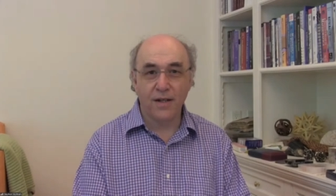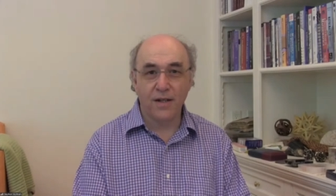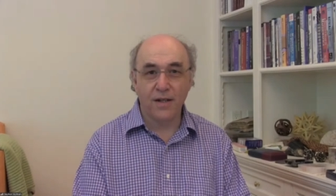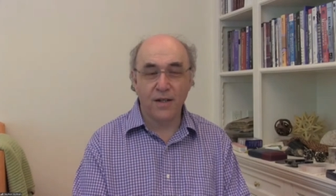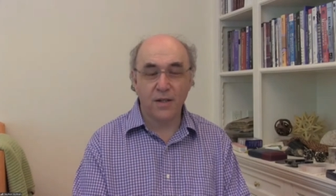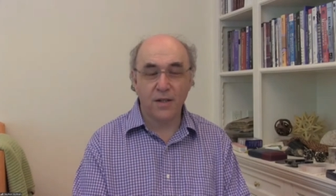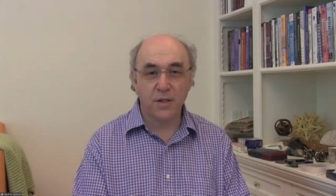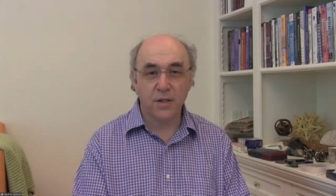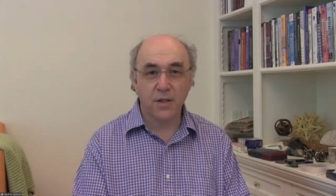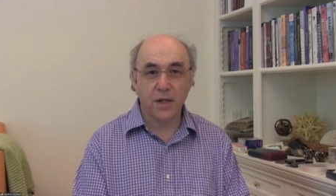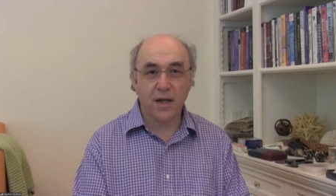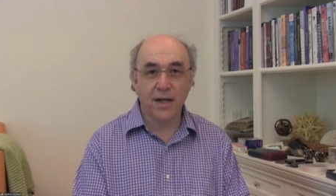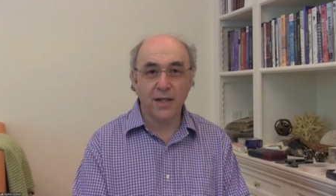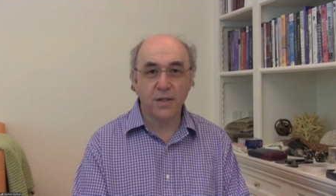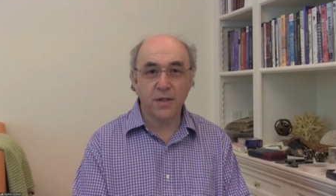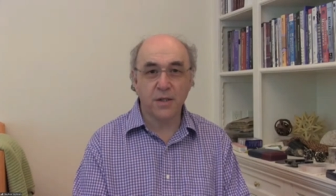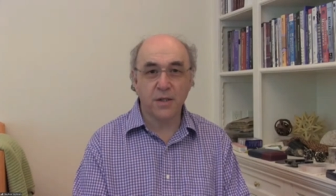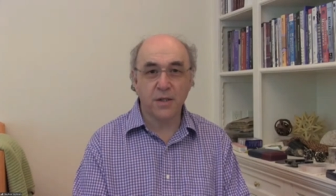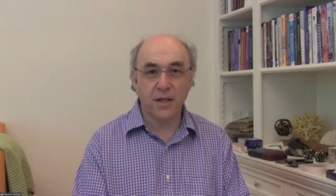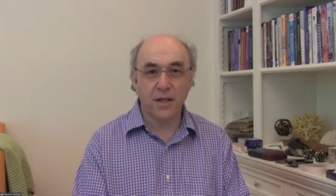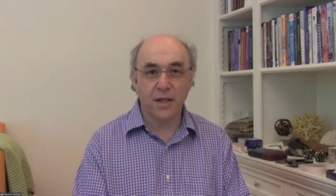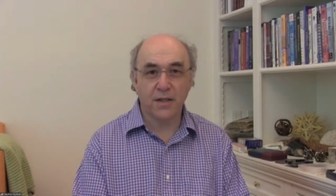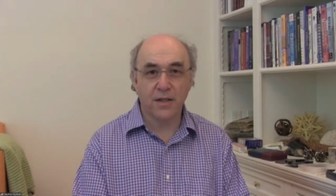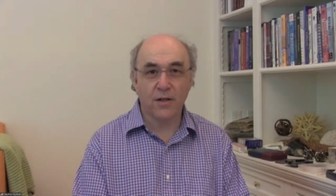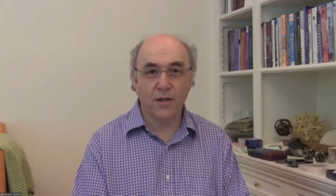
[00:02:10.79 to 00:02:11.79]
science and
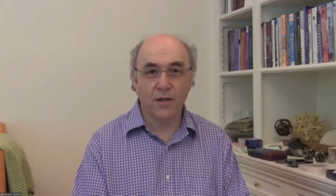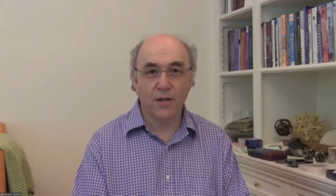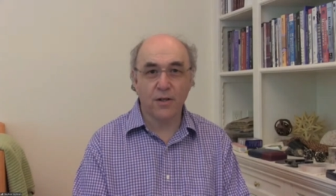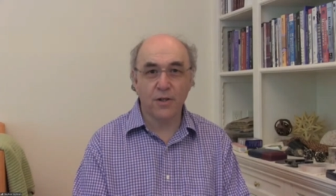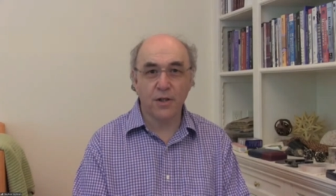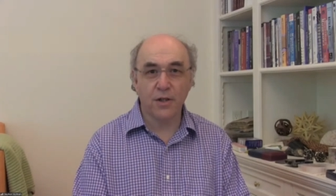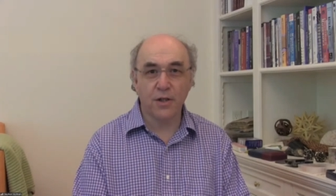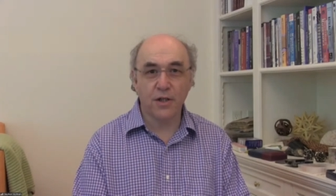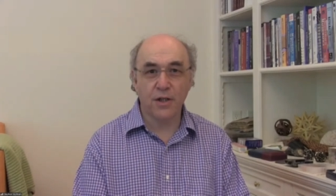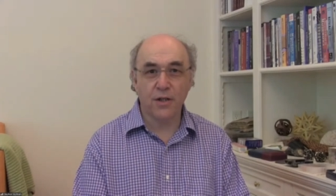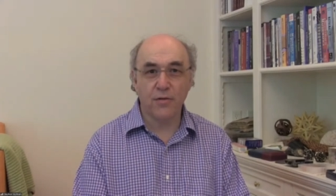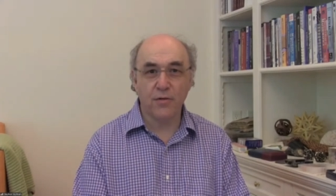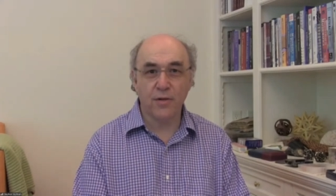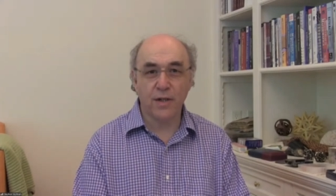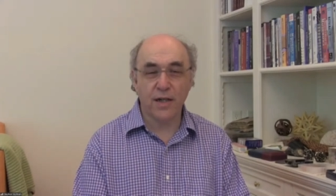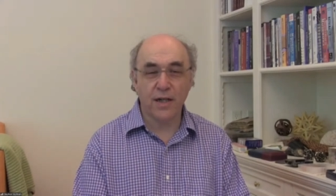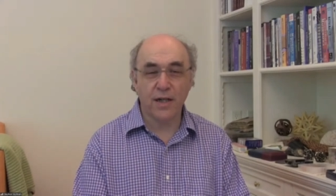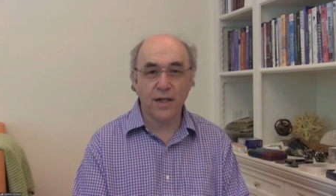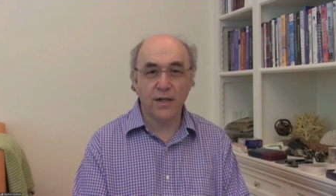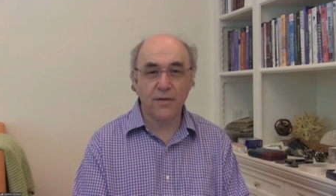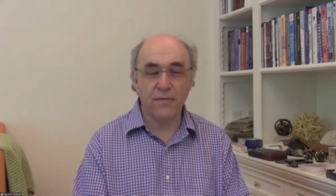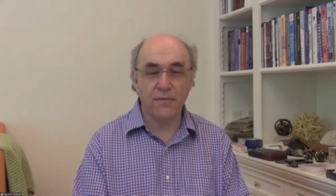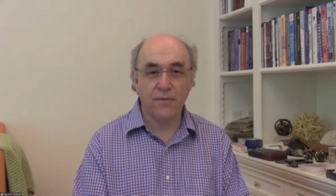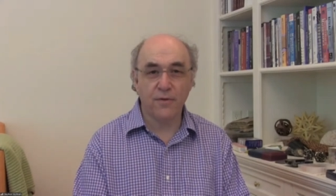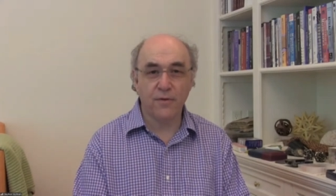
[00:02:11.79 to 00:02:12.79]
technology
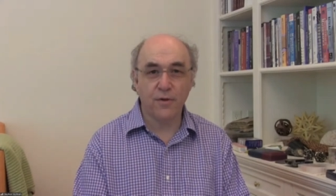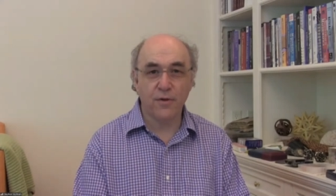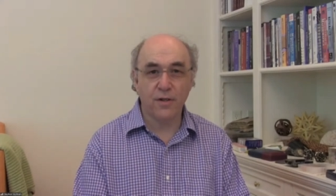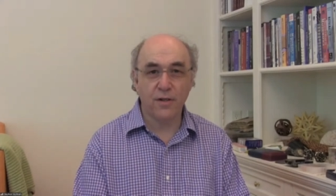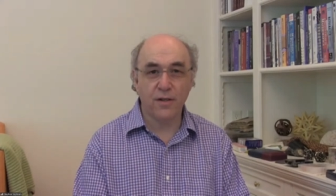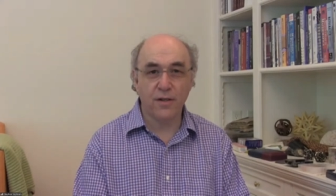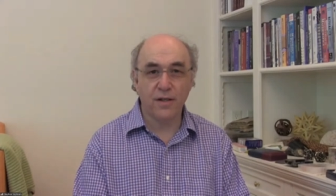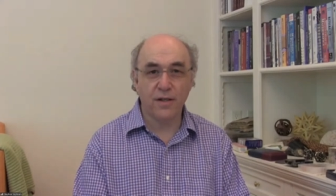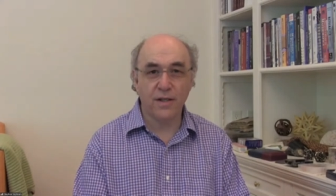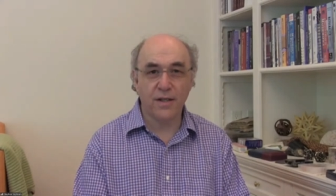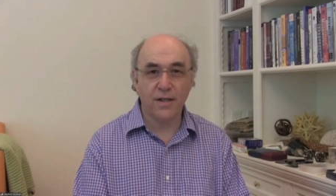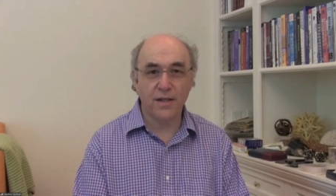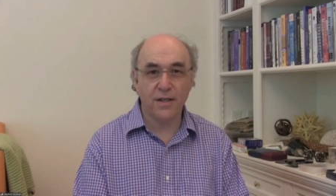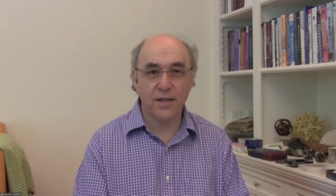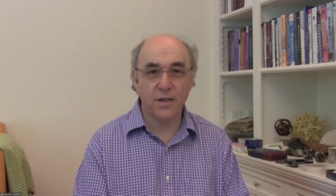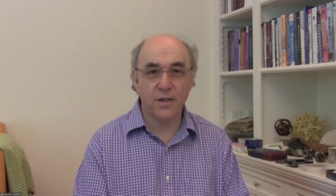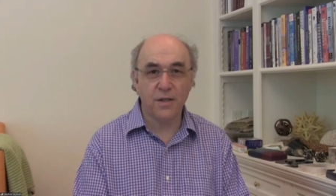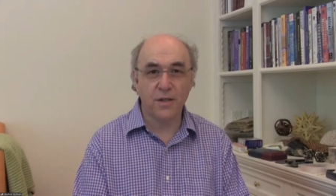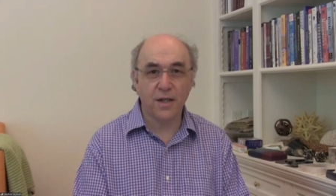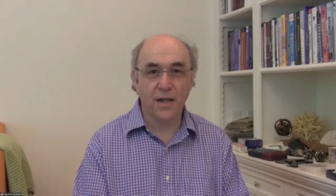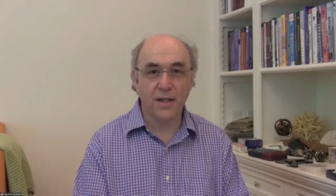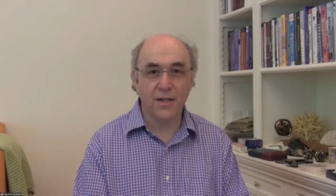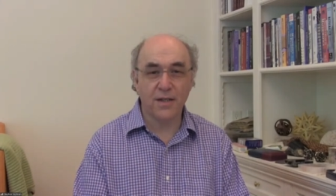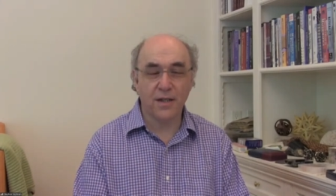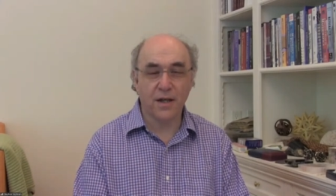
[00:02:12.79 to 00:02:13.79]
Q&A for kids
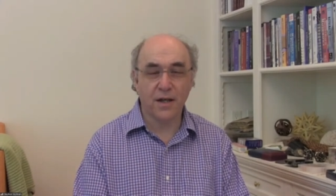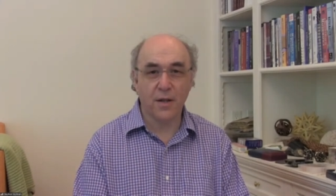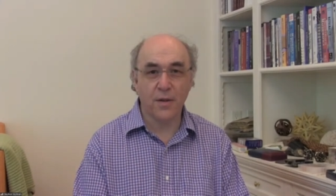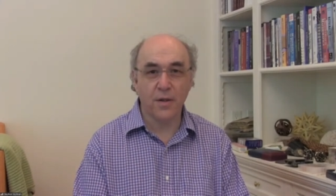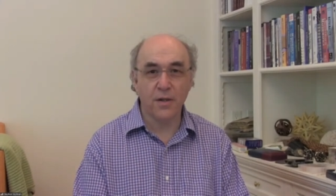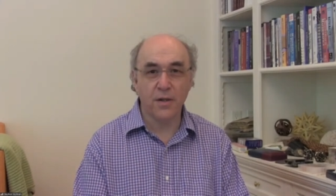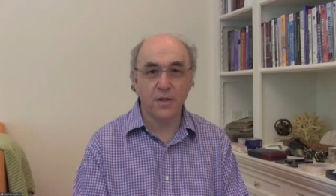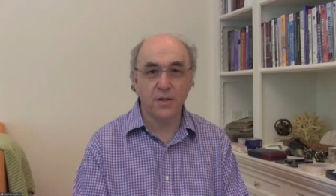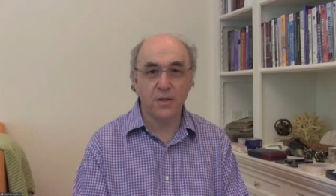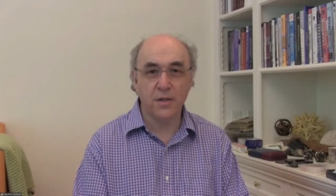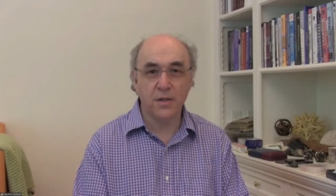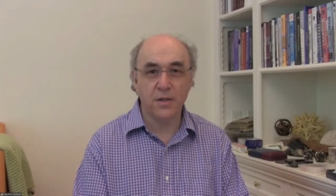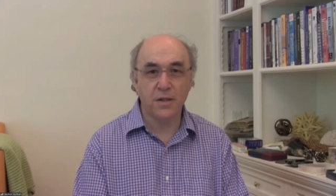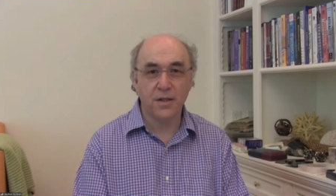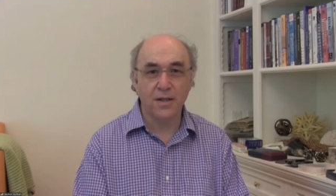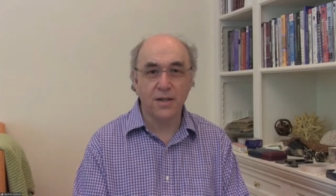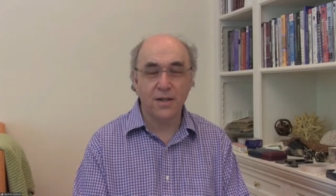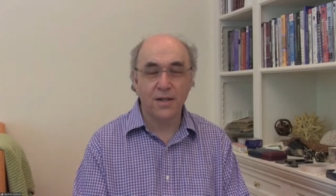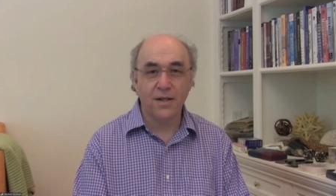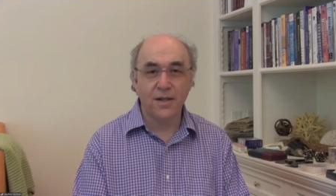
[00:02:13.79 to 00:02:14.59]
and others.